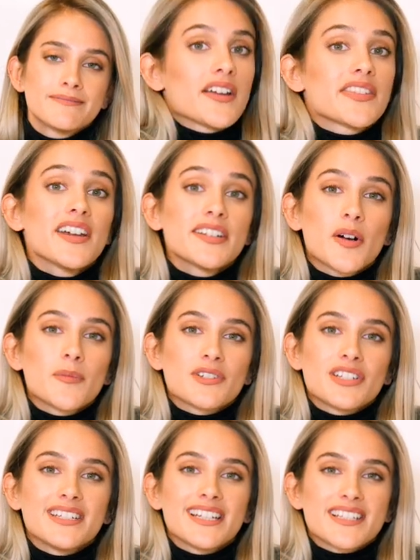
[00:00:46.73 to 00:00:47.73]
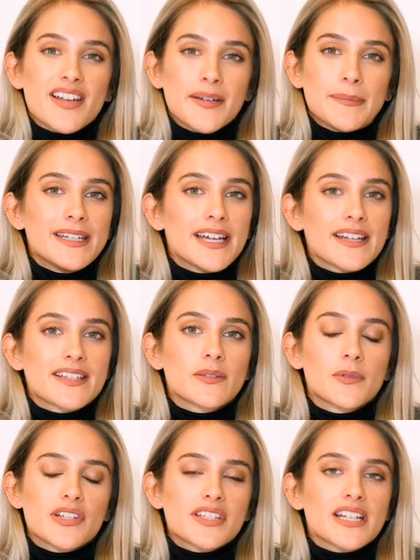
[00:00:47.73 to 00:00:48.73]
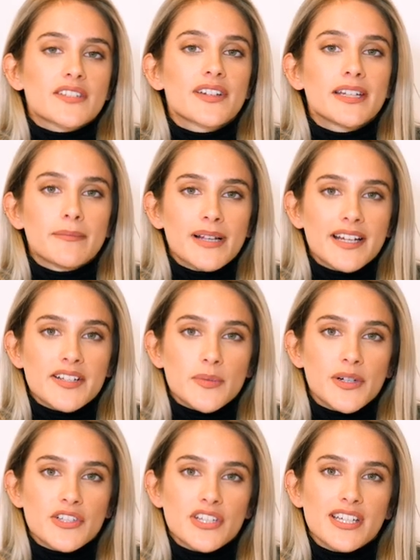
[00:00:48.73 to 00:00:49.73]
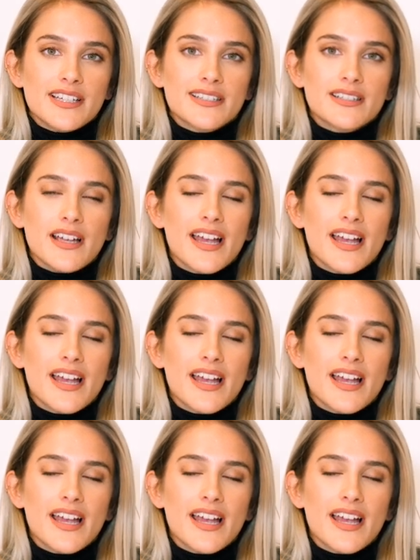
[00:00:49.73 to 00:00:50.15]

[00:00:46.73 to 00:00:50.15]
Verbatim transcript: Our third option is I P S, which stands for in-plane switching,